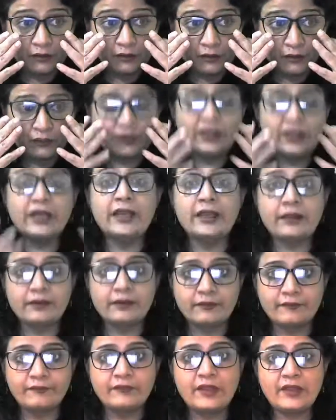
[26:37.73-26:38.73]

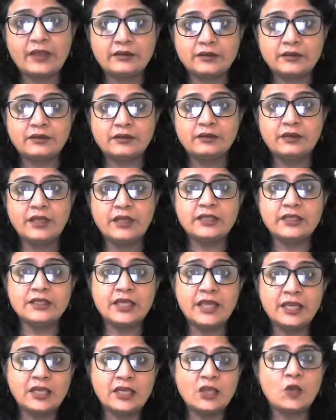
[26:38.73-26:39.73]
feeling that at
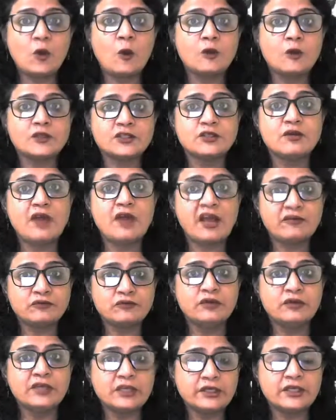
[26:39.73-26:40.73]
any cost you have
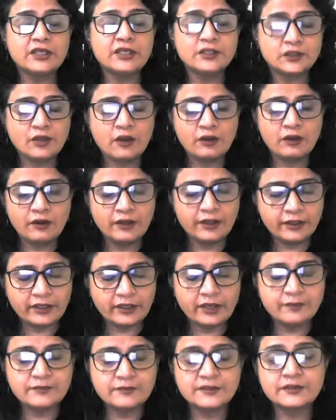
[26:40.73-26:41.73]
to increase your
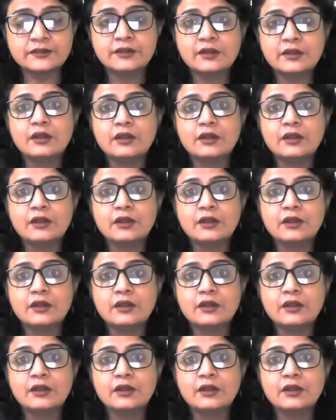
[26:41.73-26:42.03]
attempts.